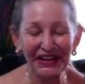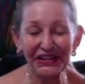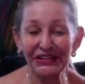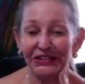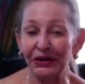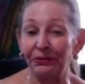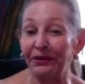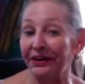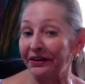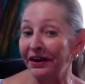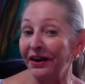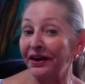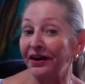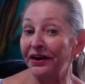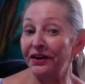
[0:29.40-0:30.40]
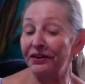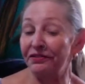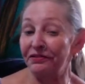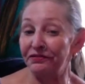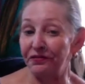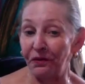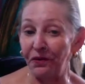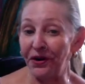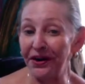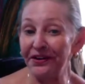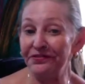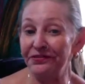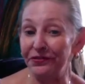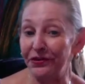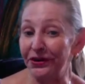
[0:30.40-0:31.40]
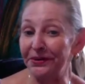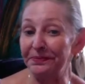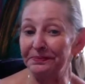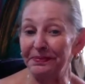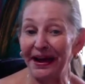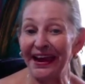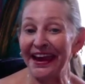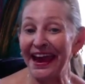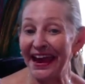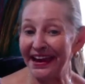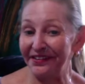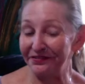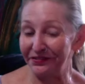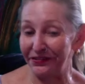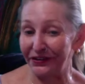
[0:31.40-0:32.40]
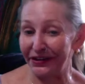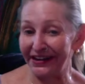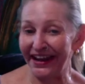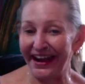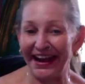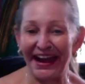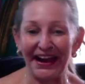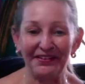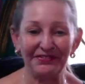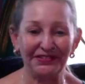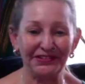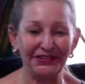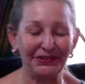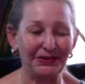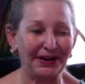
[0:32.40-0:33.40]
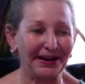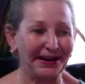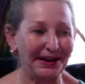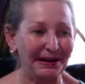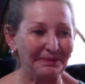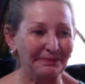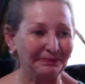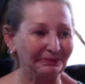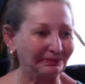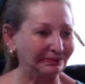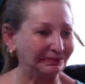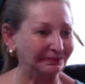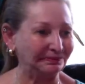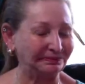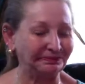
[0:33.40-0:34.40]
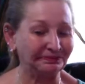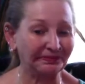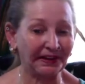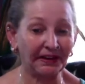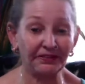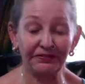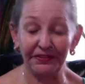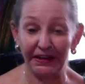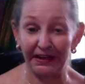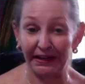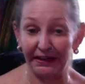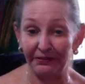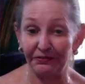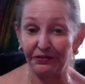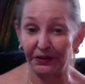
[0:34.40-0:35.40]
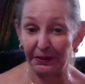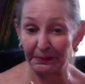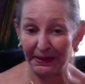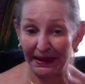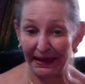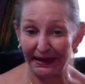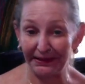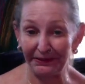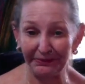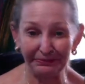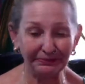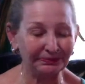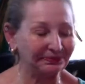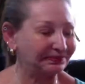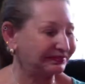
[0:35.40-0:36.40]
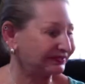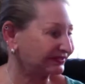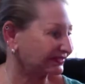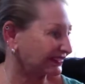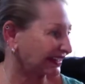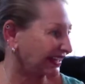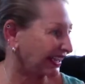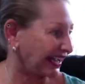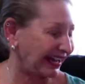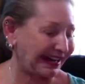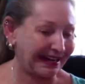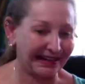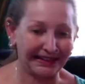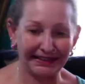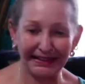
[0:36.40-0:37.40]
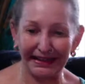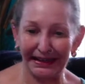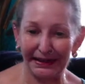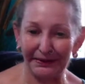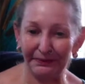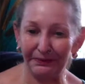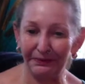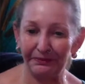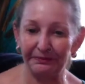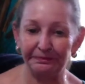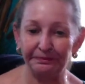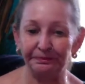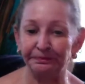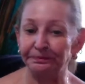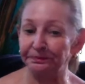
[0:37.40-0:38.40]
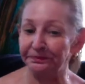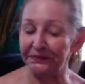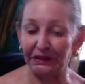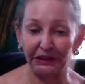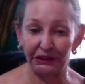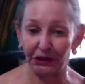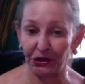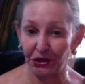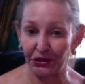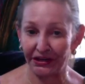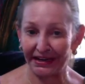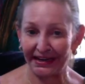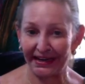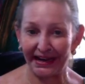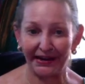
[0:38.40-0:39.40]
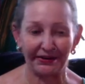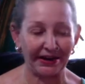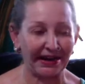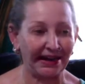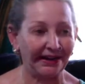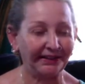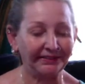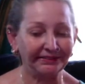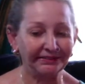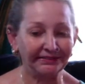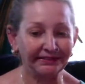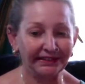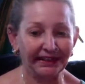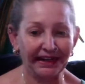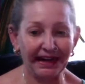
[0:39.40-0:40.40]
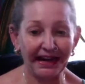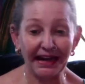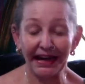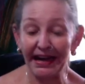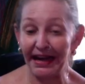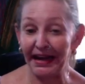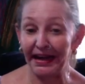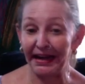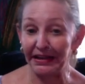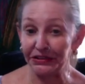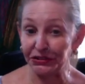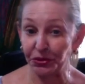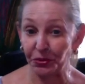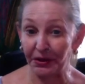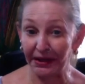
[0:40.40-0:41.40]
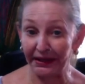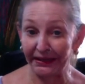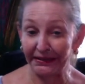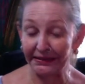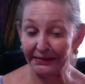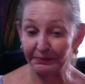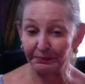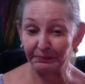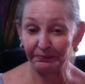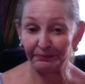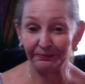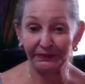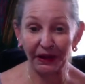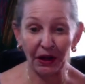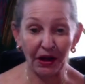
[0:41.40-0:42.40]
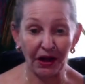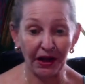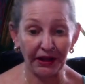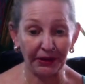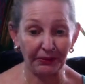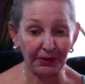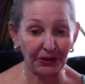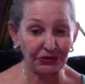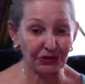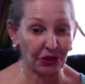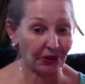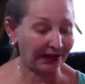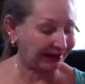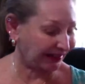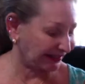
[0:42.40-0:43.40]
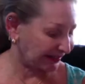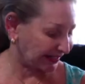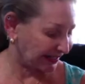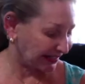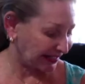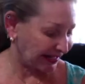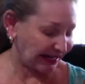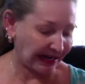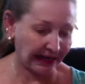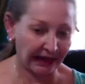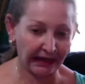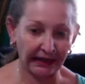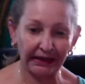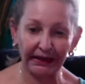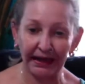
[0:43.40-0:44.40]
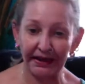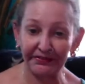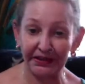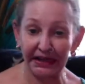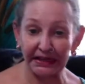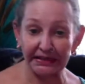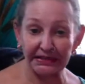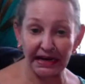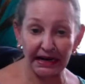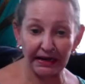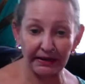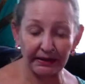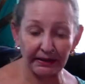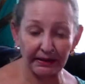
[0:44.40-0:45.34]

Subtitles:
So in 4 foot by 8 foot, I have to fit in for the bed, and little cooking area, toilet, on the road toilet, and I've got to take